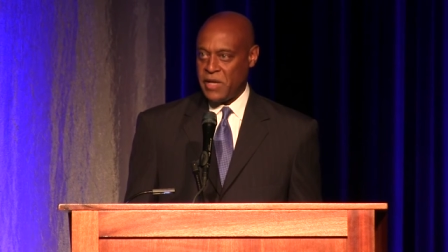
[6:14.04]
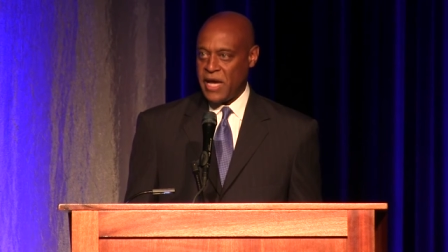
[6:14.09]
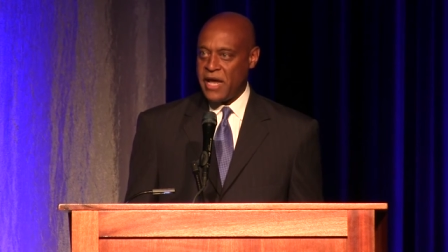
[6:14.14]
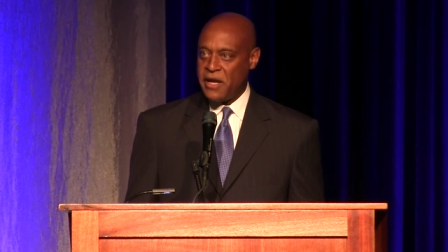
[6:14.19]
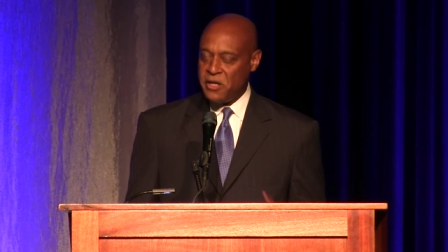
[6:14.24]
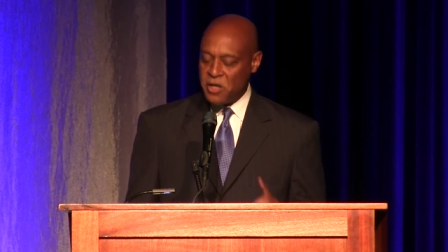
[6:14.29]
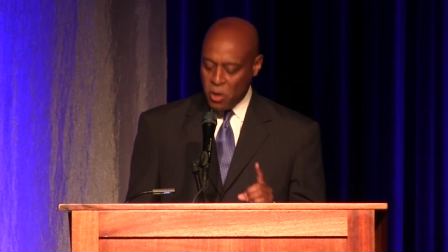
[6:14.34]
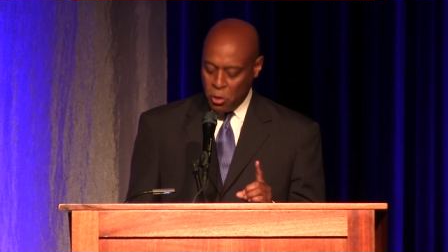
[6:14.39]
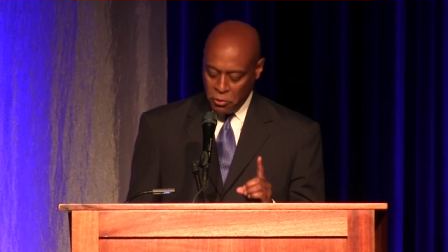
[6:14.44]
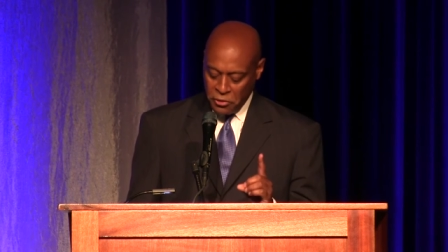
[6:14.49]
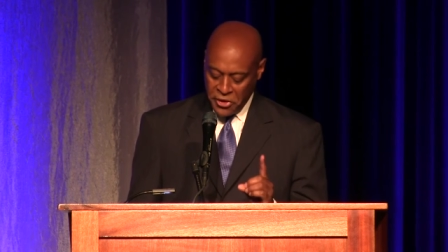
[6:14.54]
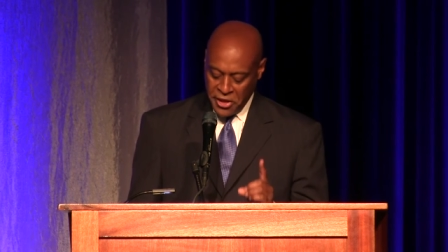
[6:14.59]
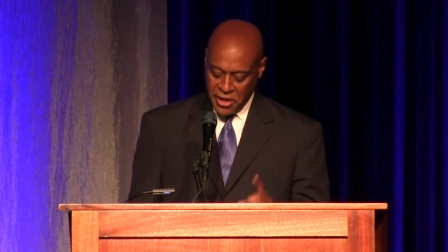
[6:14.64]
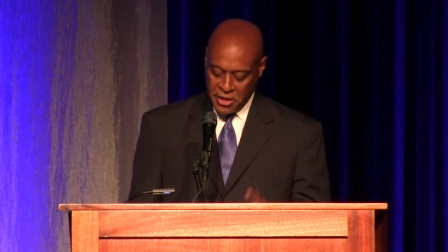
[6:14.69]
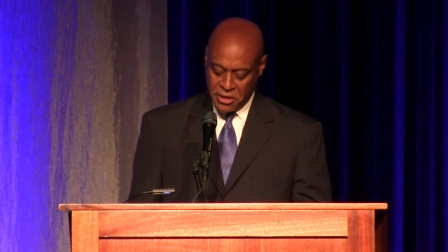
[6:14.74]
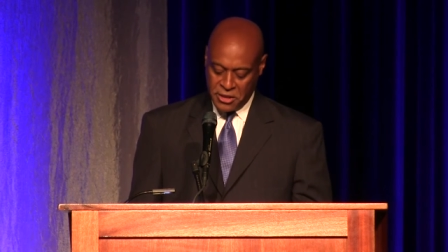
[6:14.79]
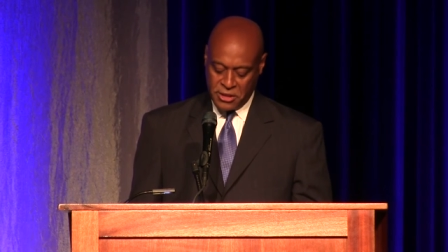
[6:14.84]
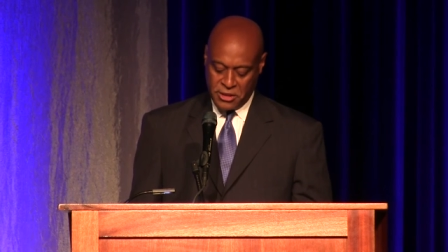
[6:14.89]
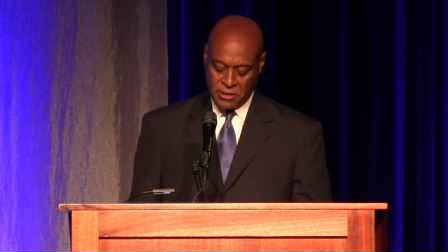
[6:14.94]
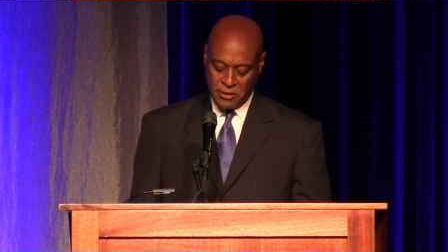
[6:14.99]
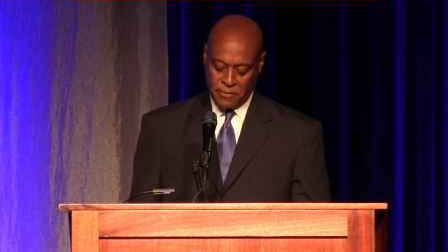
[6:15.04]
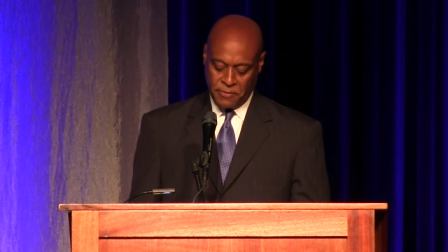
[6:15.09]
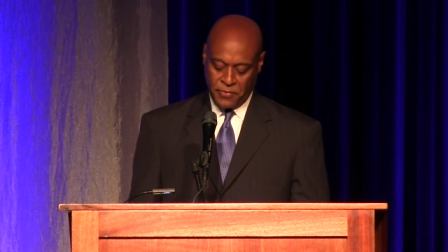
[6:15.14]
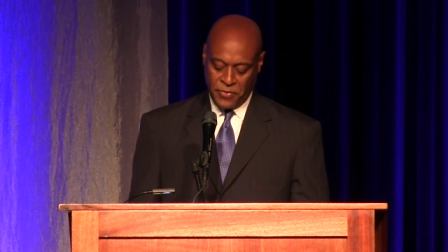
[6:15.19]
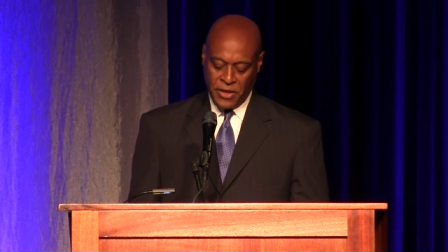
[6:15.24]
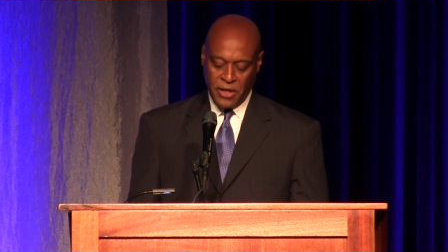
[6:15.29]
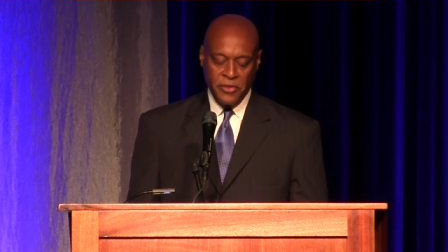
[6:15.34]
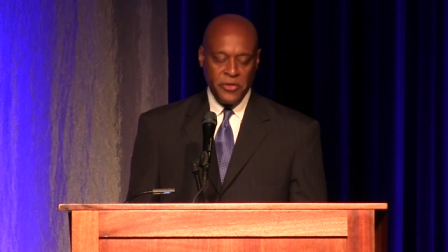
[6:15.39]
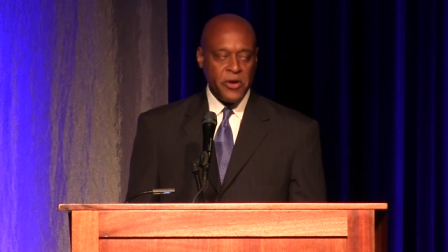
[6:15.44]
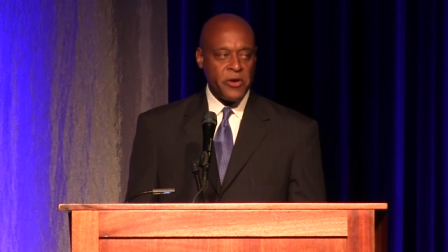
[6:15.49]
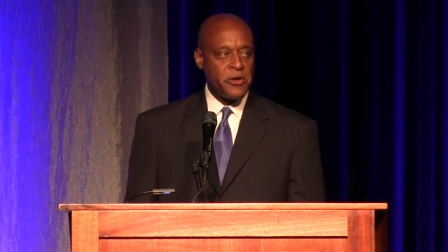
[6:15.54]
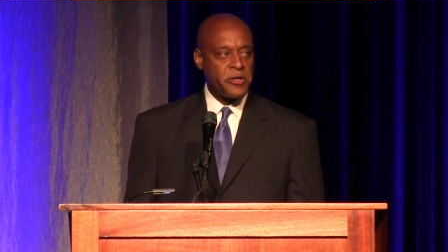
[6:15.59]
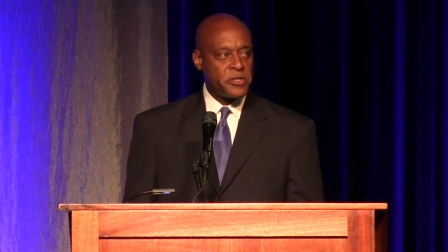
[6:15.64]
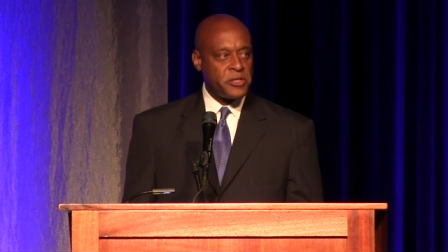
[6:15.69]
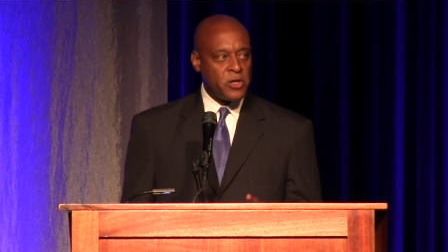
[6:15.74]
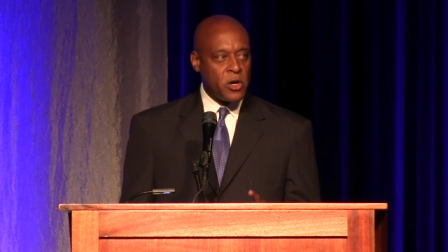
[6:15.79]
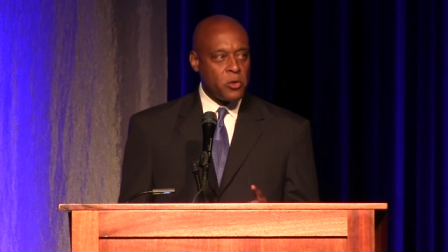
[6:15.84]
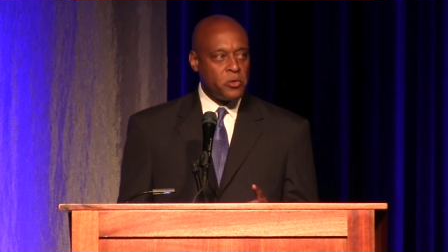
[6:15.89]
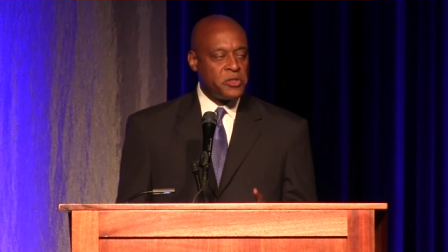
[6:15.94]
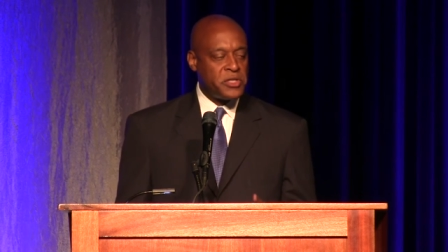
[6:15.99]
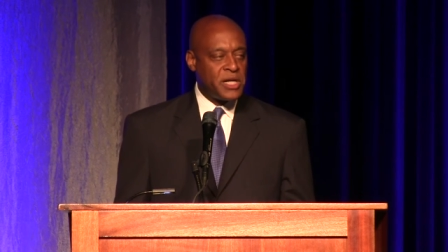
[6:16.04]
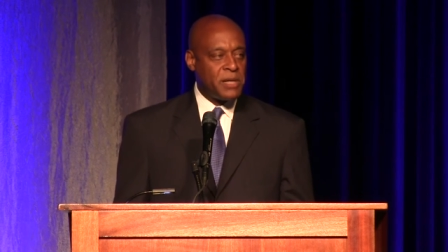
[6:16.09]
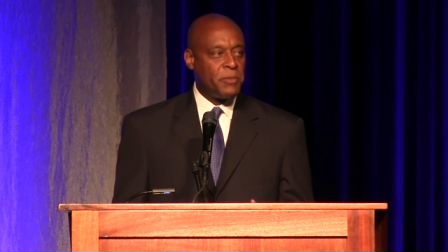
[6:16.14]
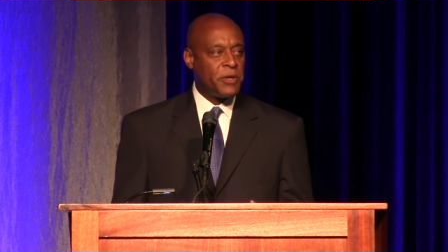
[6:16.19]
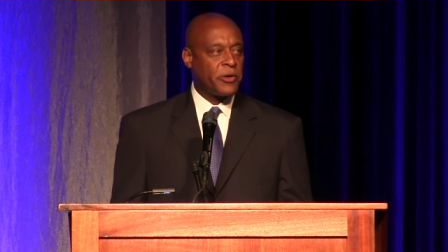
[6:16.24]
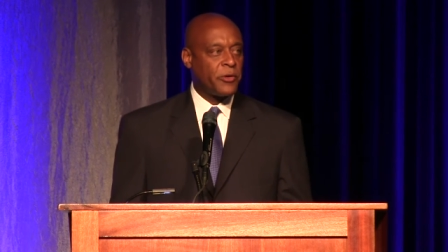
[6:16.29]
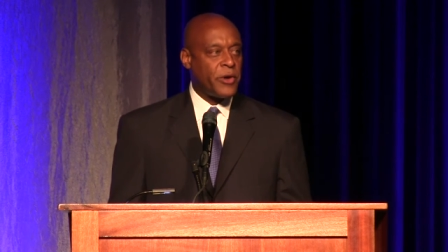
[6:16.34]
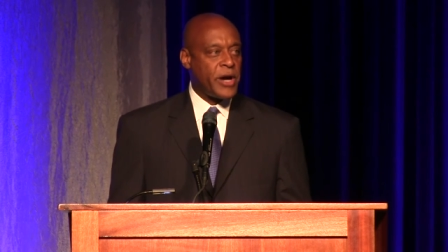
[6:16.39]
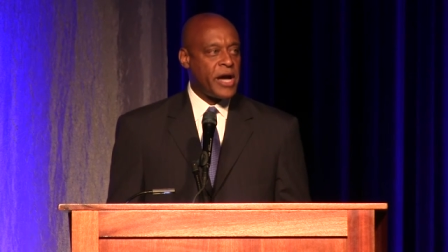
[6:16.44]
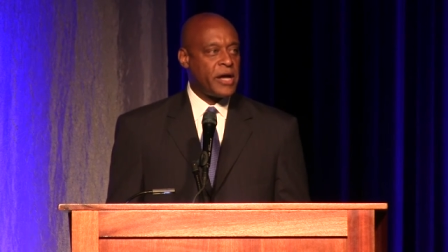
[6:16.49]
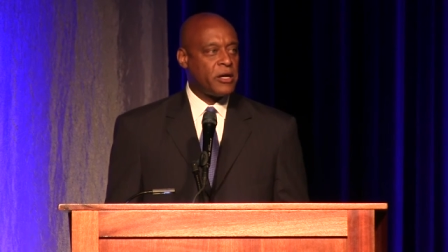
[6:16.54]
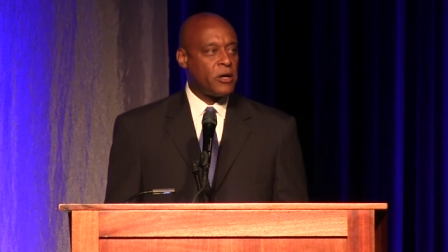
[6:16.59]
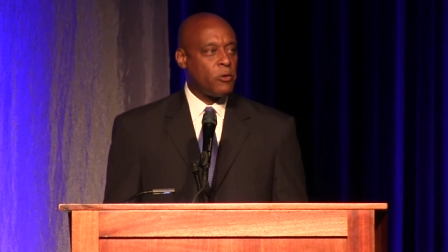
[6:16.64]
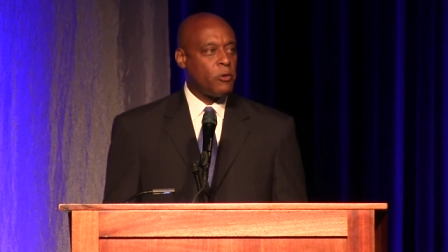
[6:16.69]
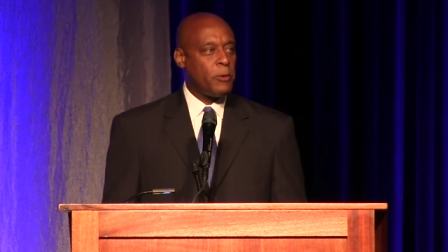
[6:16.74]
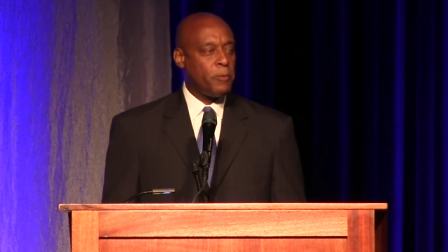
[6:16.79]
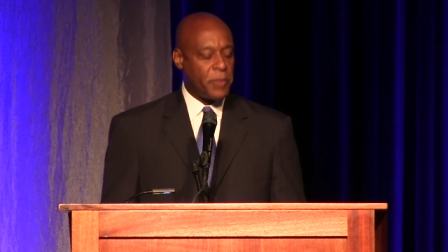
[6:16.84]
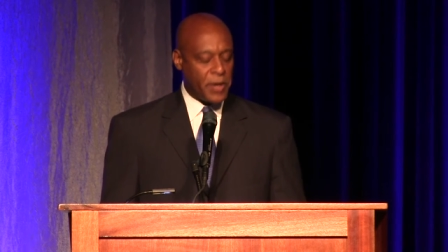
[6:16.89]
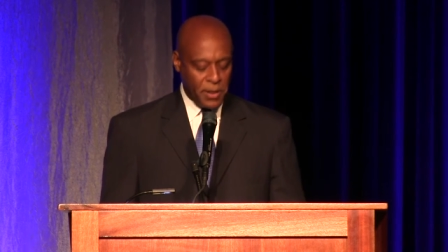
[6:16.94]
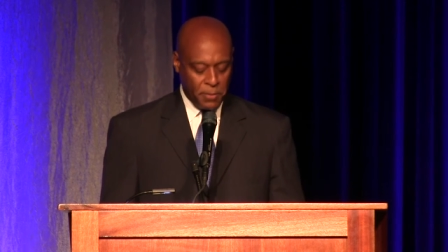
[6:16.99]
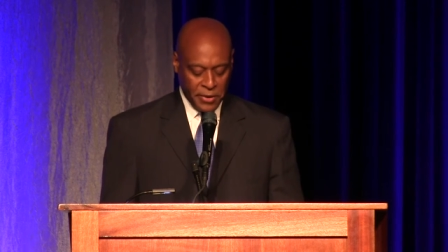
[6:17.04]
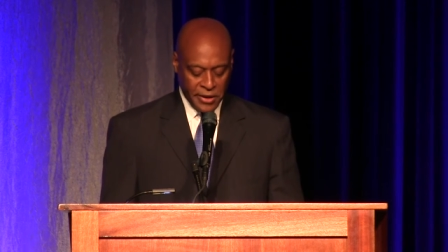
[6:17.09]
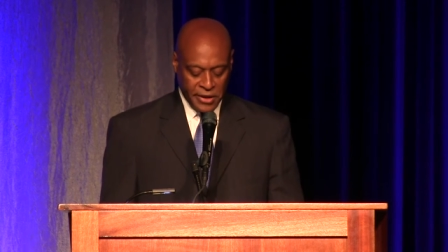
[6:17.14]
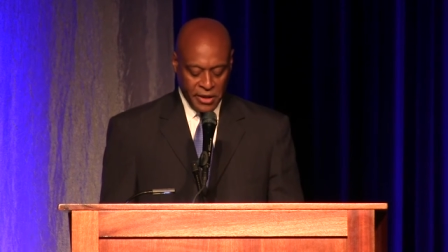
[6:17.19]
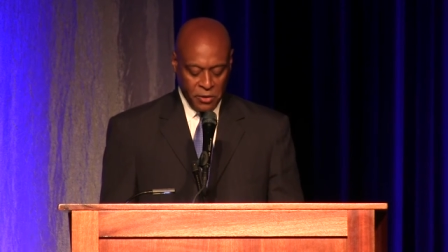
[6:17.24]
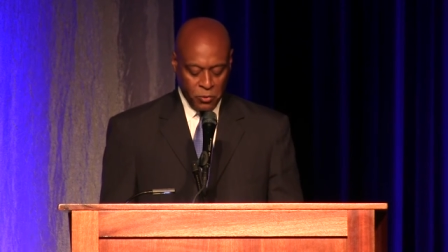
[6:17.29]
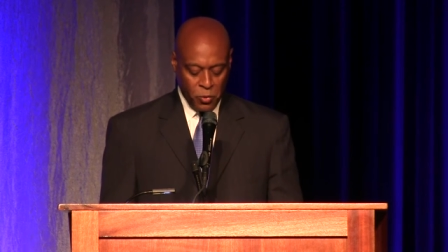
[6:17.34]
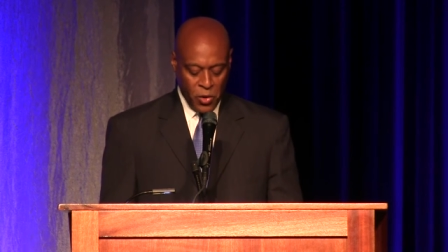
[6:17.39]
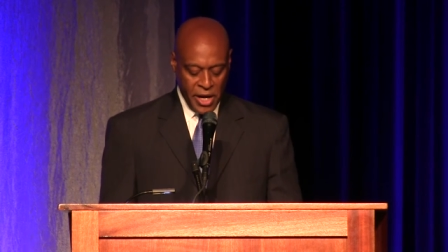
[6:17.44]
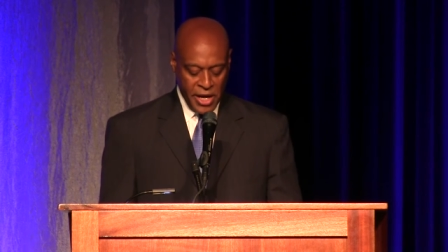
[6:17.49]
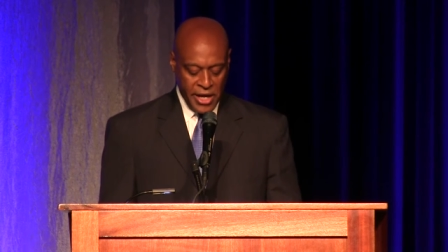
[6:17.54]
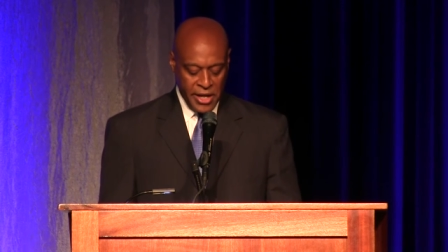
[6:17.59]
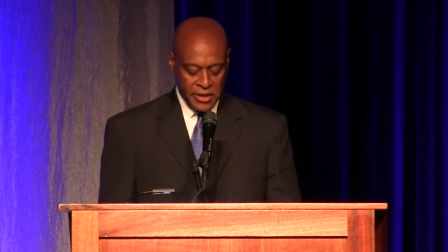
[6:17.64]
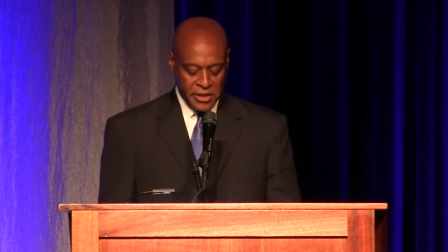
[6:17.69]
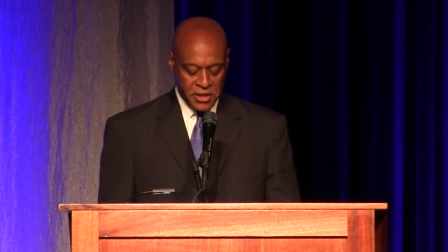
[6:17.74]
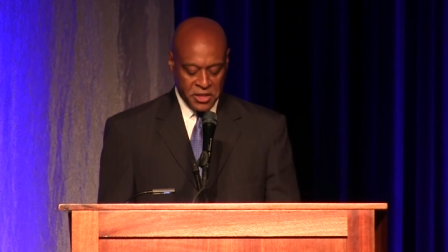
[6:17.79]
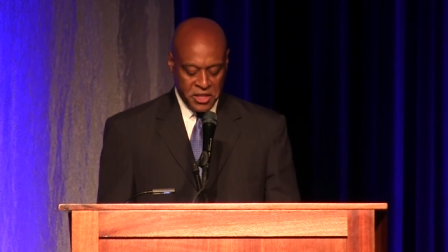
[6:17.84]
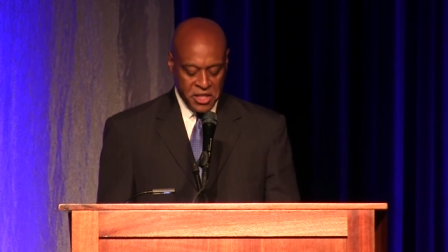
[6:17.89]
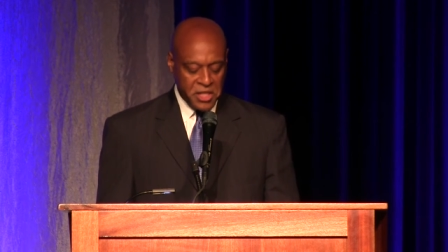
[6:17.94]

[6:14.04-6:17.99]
and know this, there is no Democrat or Republican way to